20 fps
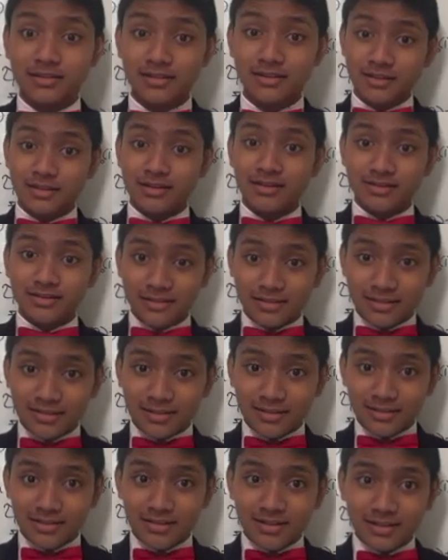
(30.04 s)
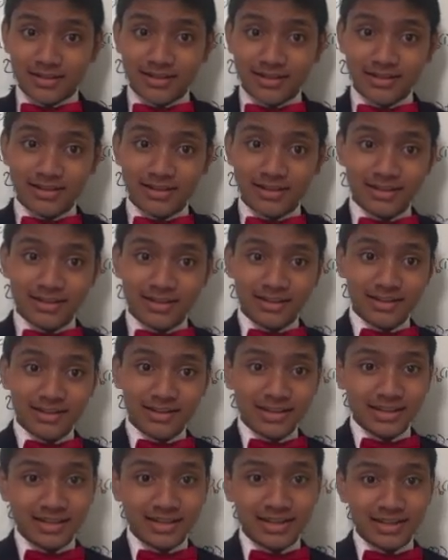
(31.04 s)

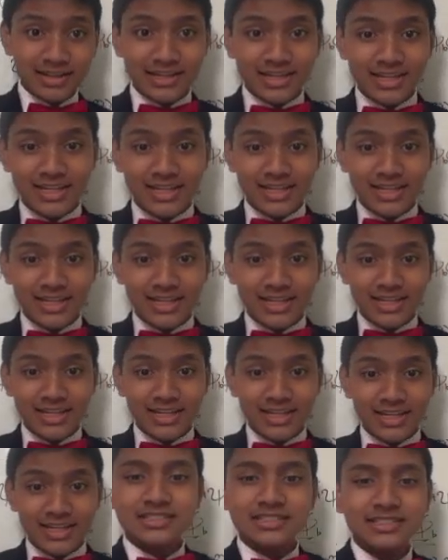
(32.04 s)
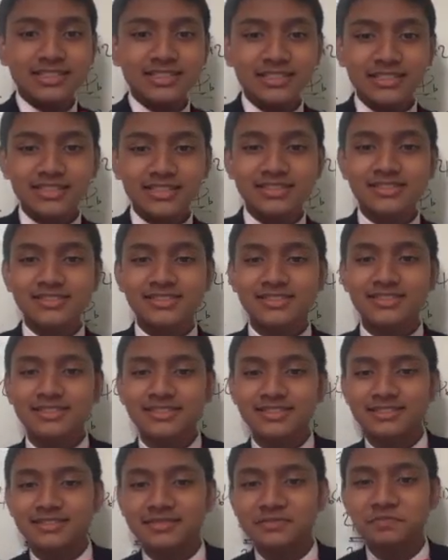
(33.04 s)

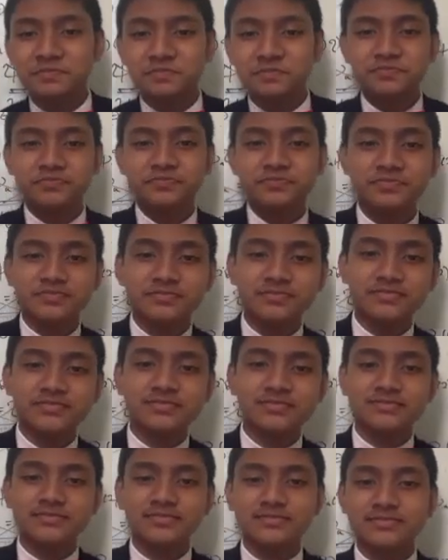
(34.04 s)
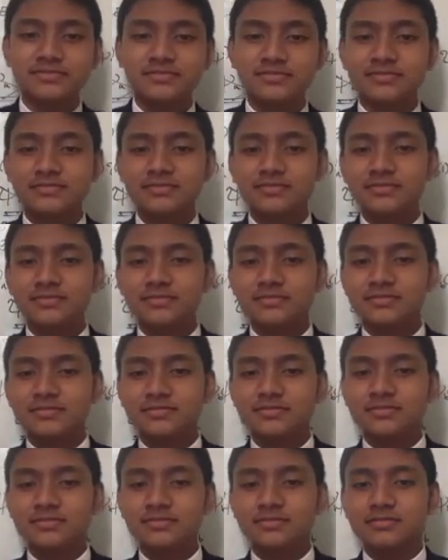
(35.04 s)

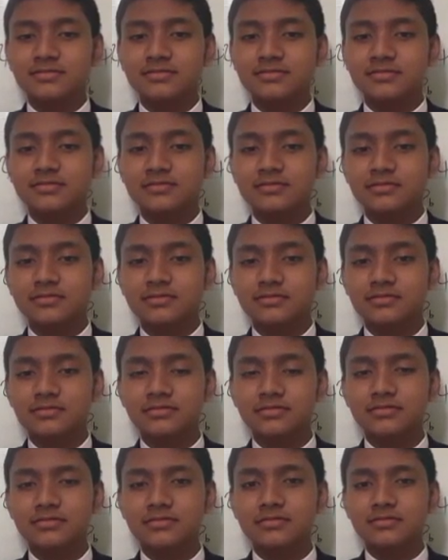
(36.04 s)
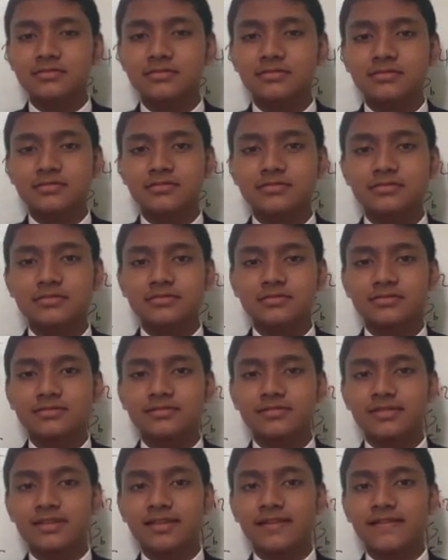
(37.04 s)
[no speech]